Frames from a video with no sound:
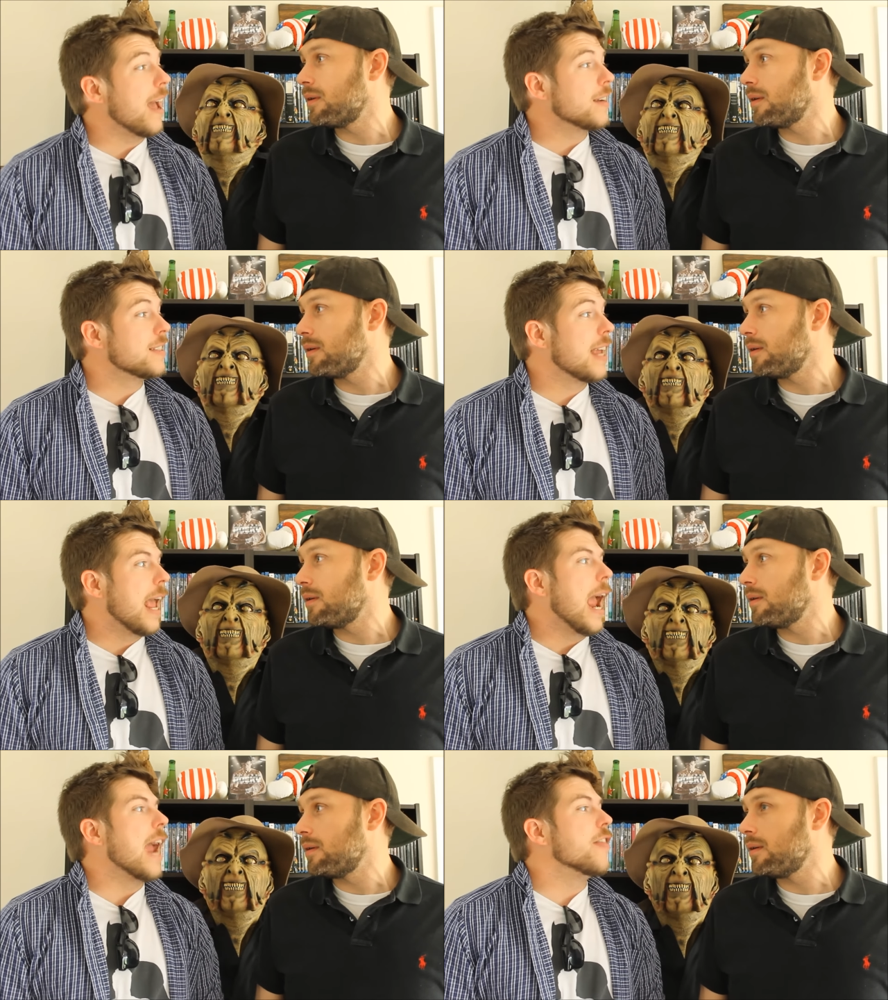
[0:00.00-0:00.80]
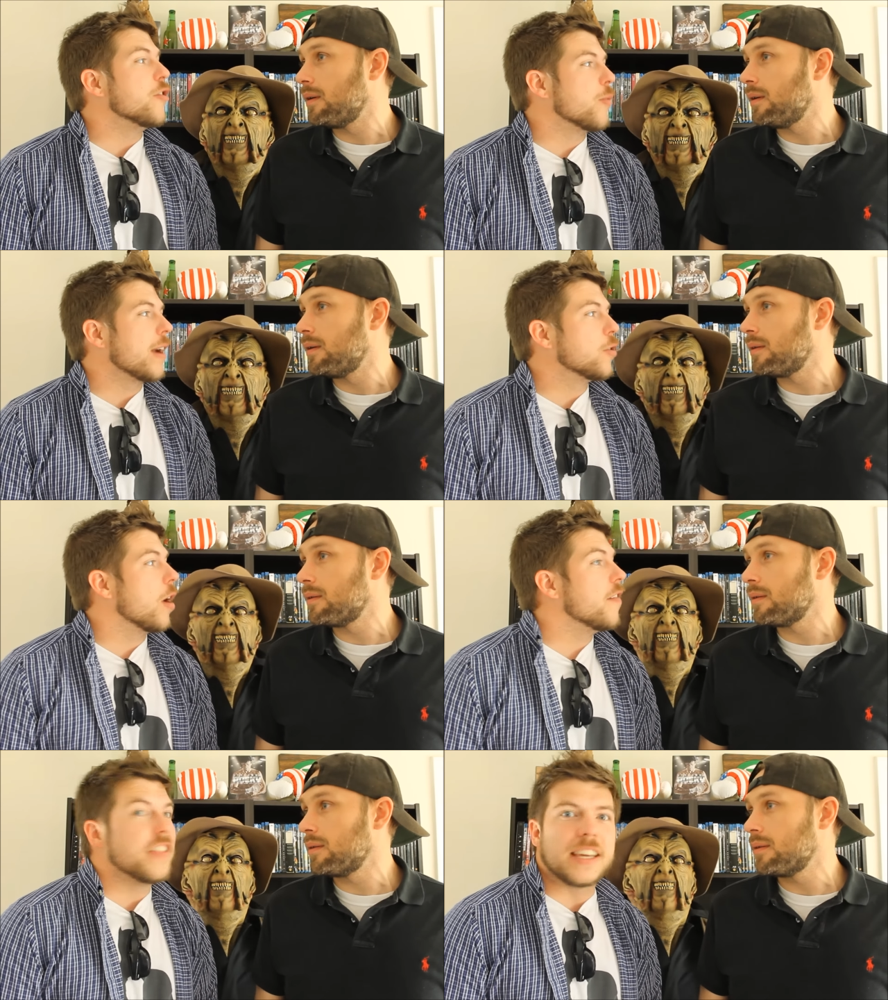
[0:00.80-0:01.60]
Speaker 1: Next and the
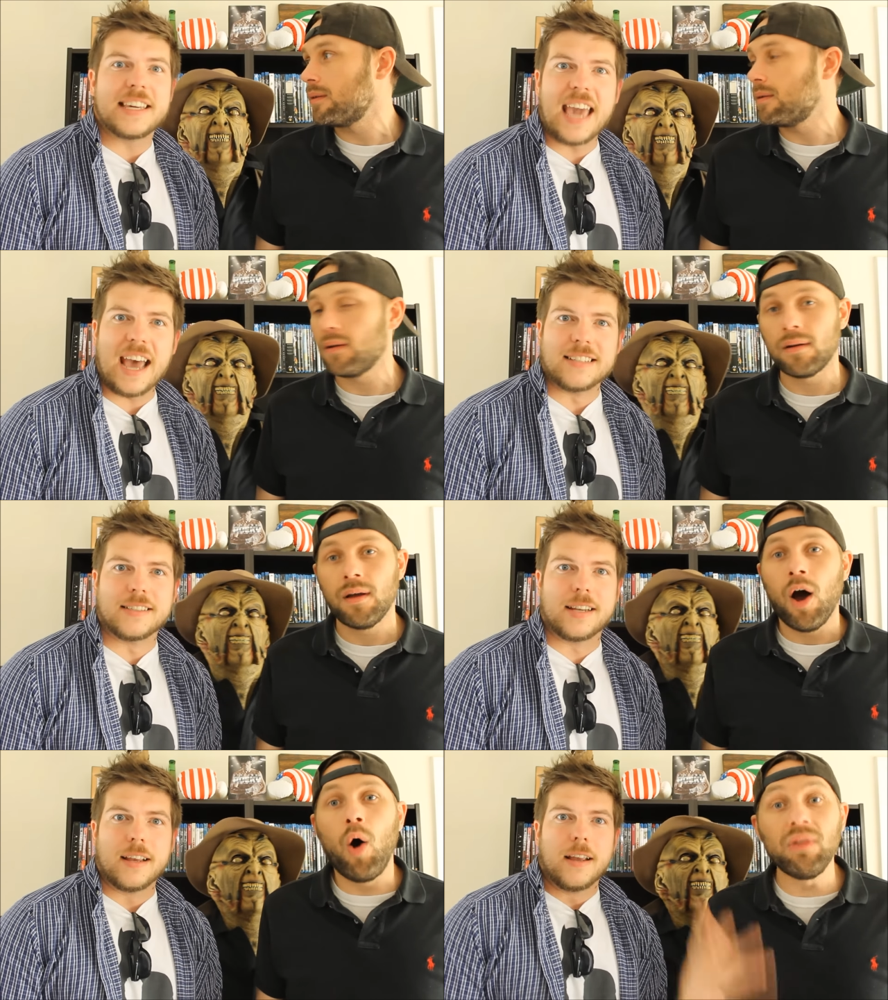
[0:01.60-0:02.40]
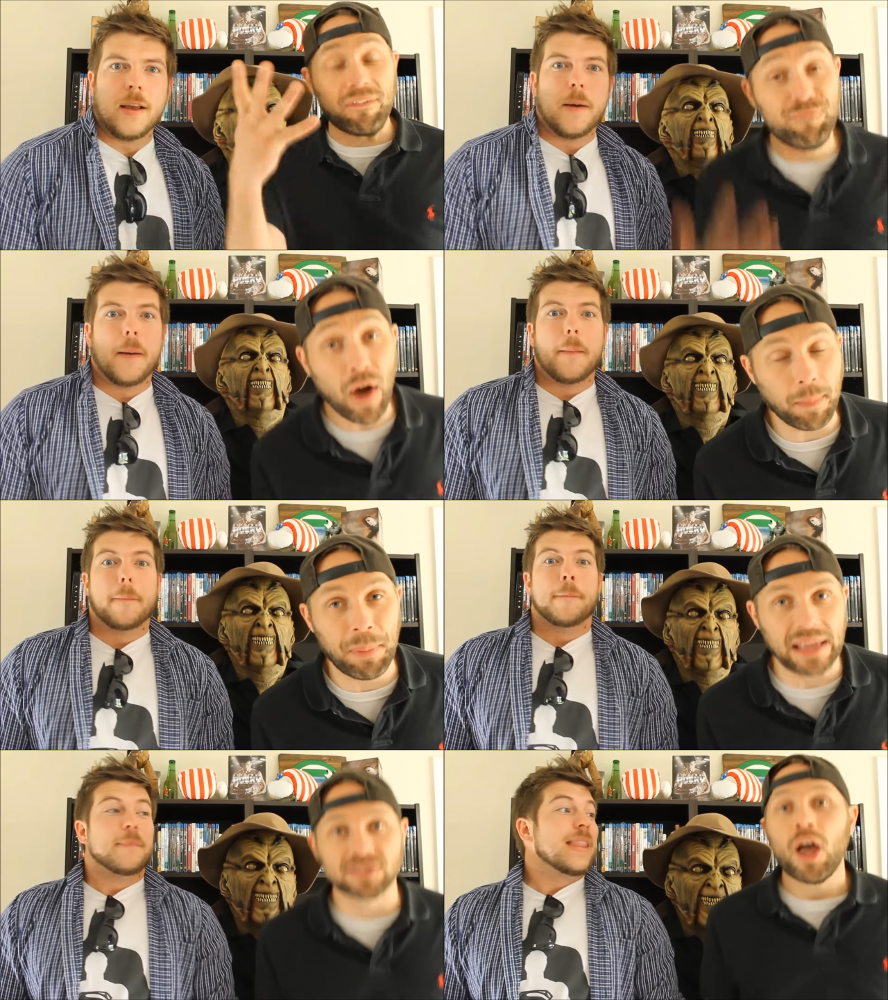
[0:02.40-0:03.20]
director of The
Speaker 2: Guest. Holy
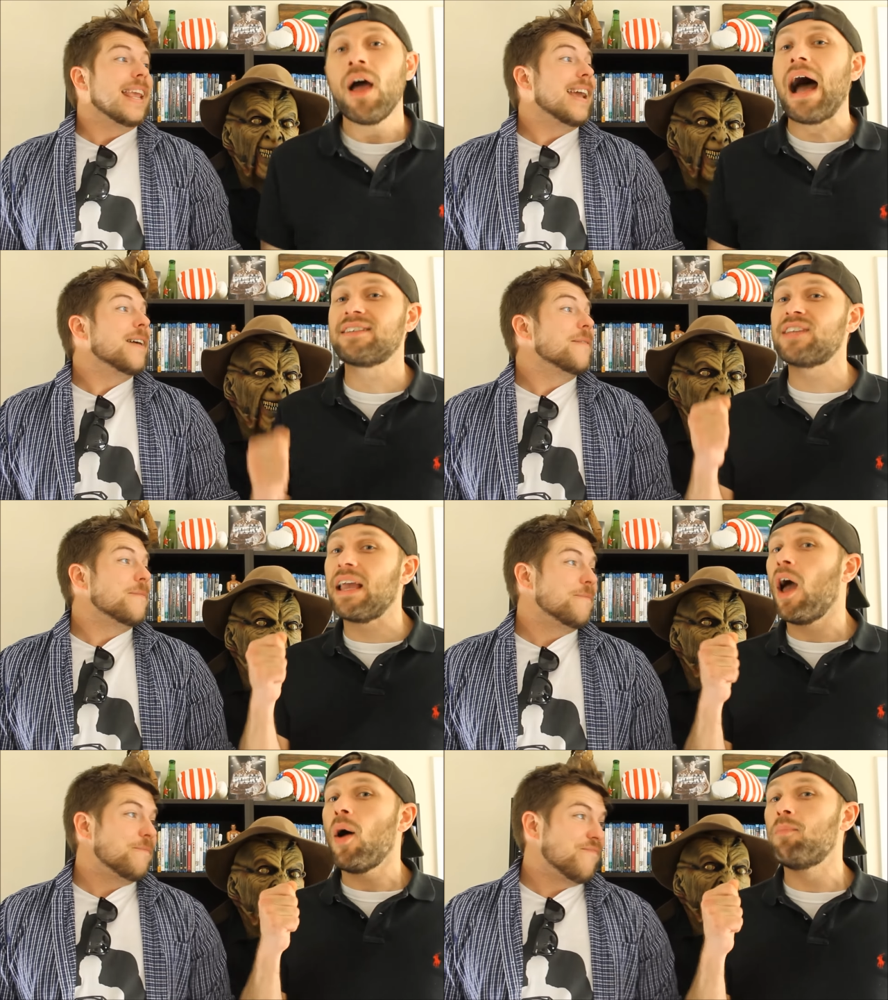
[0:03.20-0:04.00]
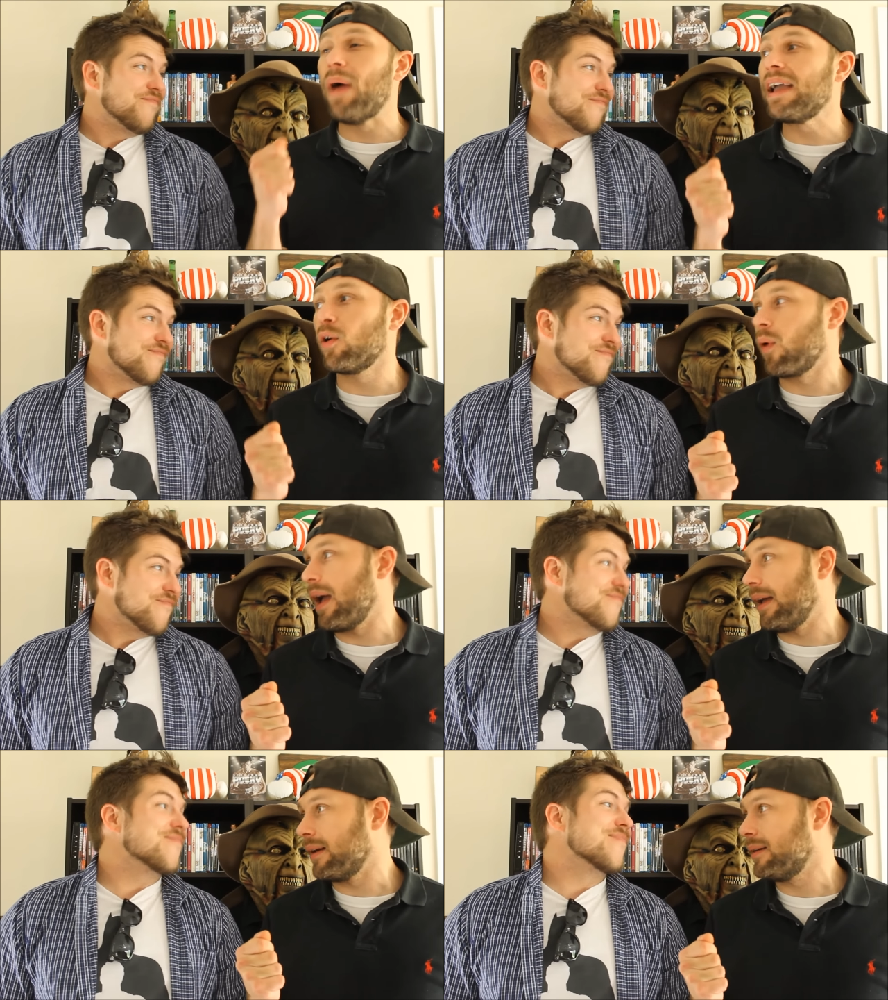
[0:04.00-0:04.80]
fuck beans! I say
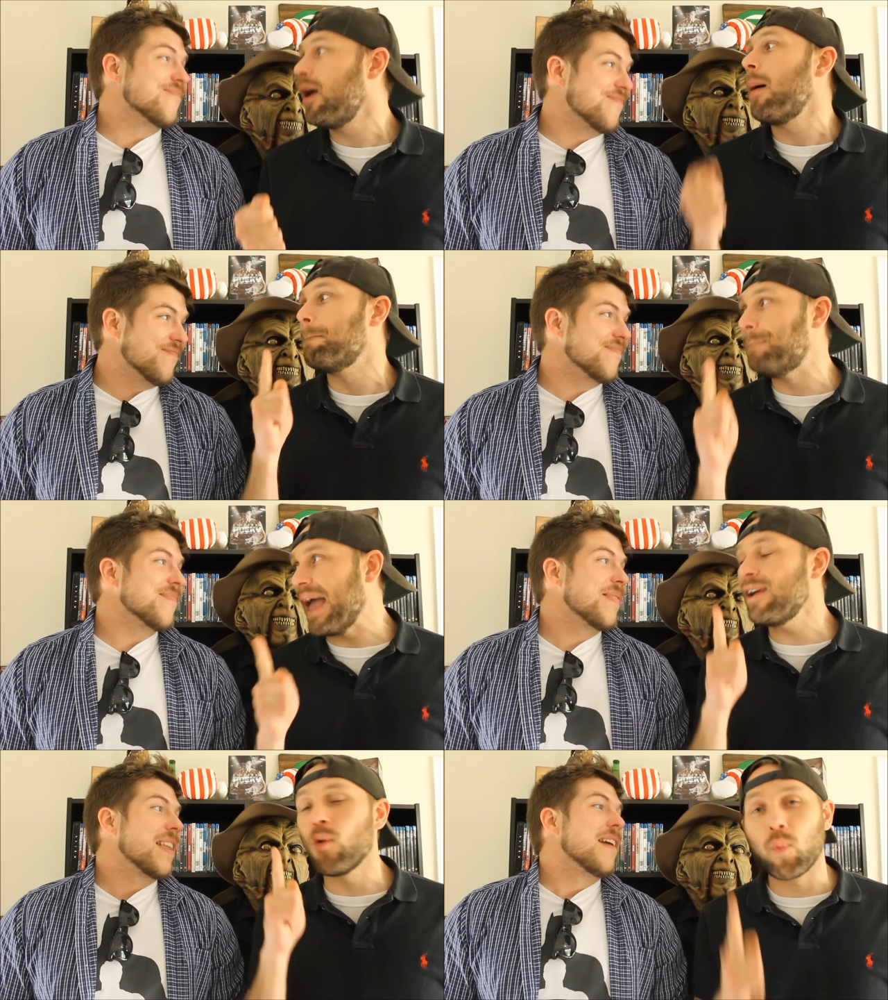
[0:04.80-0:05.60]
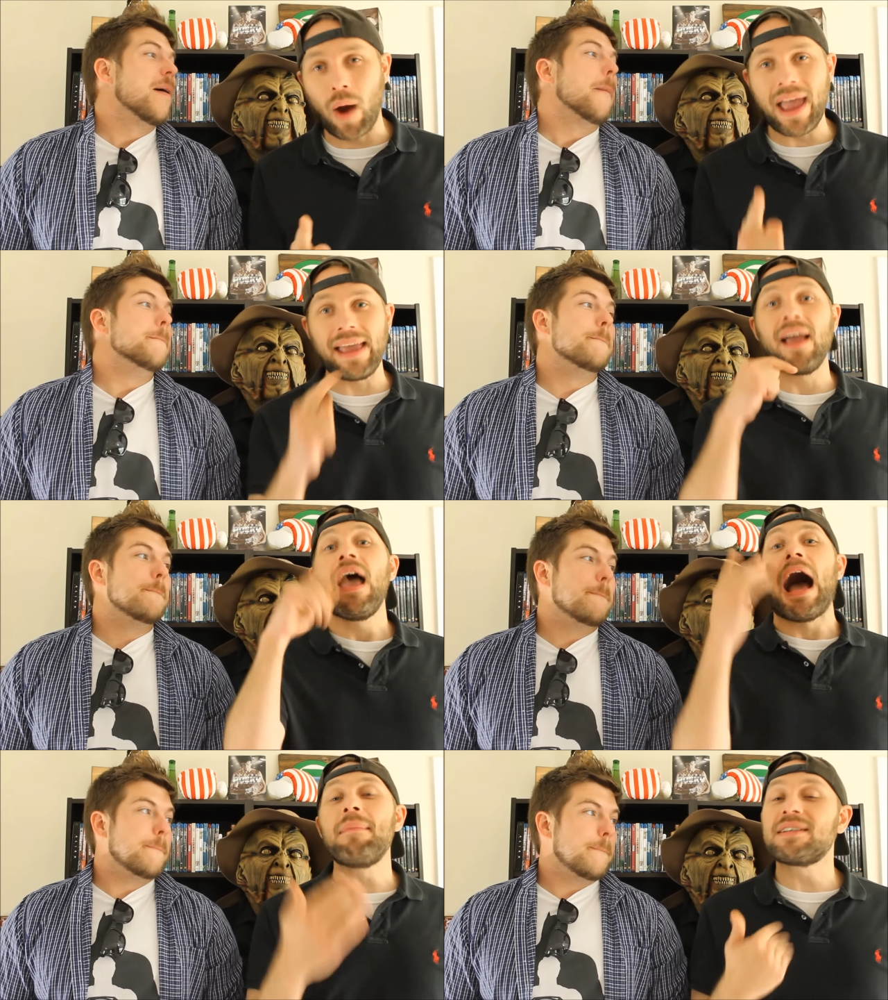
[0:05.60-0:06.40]
bangarang, mm-hmm. bangarang.
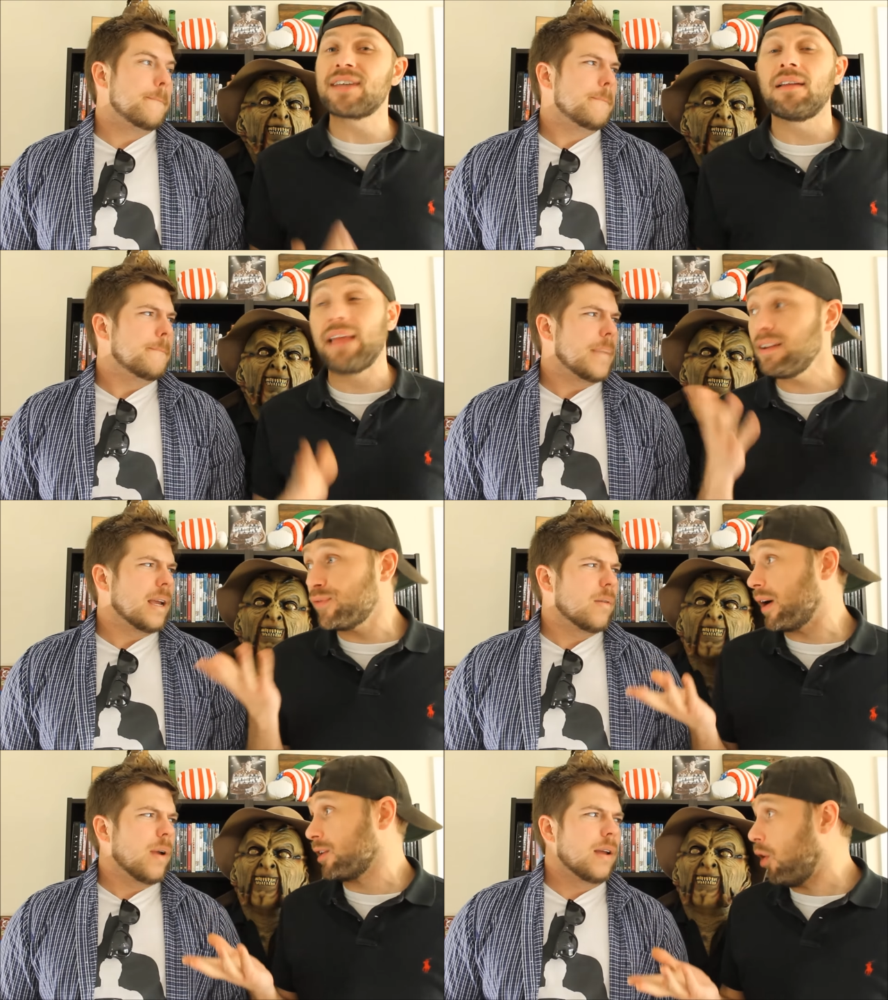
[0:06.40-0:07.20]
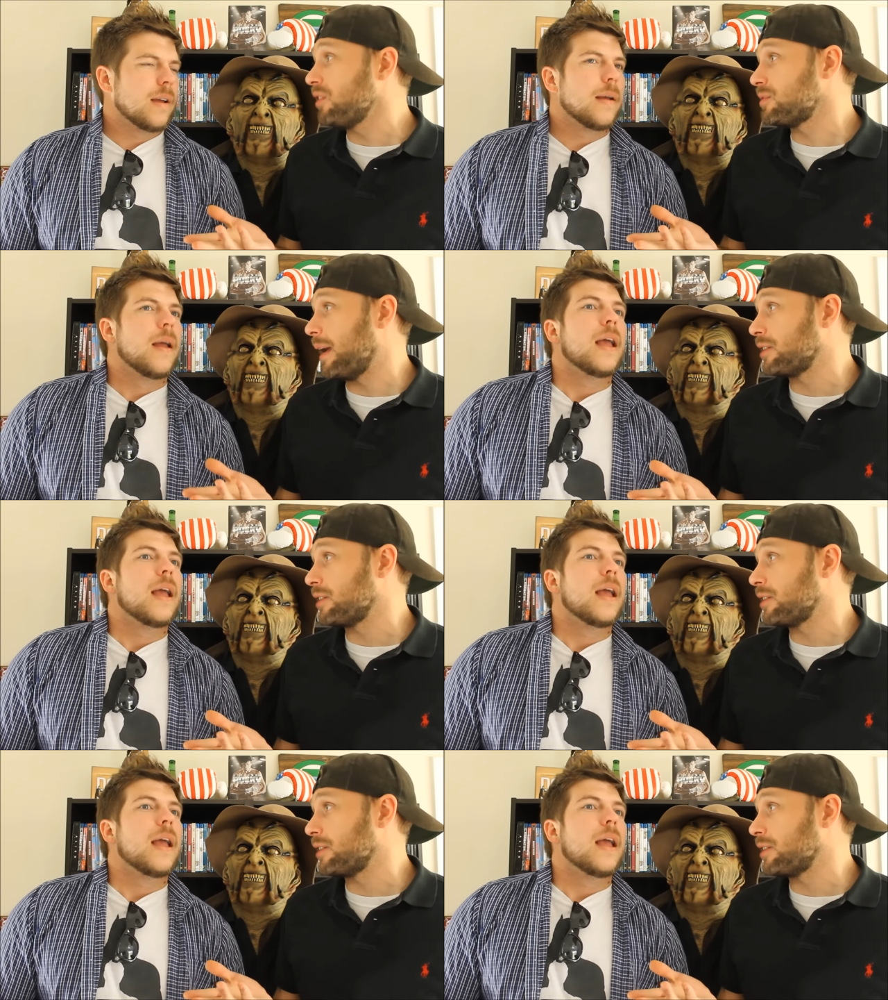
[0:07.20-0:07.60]
I'm excited. That's fucking awesome,